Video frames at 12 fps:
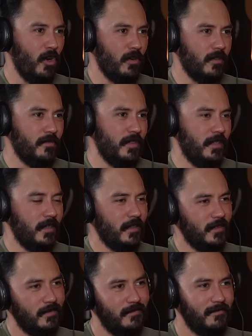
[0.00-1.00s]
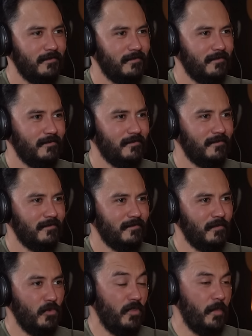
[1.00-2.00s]
part of the
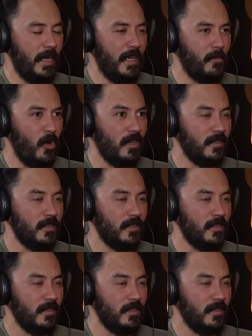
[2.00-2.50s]
movie-making